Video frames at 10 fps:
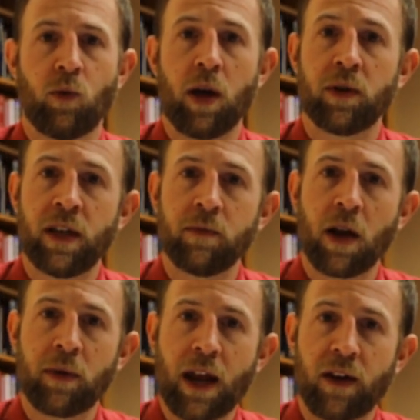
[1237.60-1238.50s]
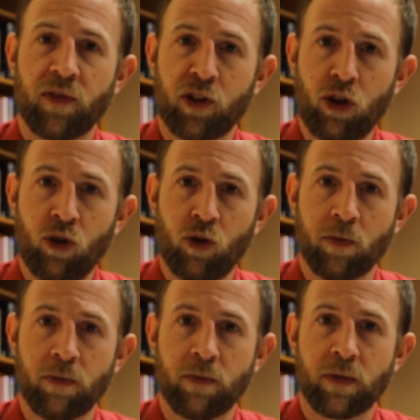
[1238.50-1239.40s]
Why would him coming out of the
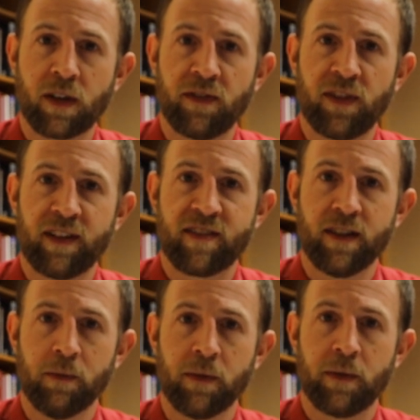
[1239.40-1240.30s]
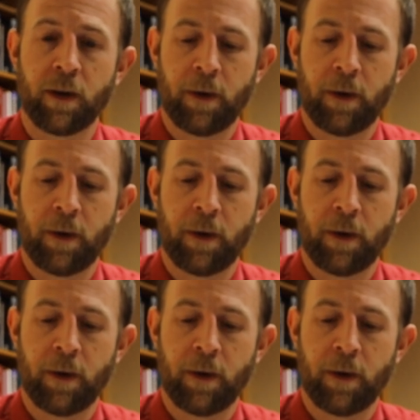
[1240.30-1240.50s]
tomb convince them?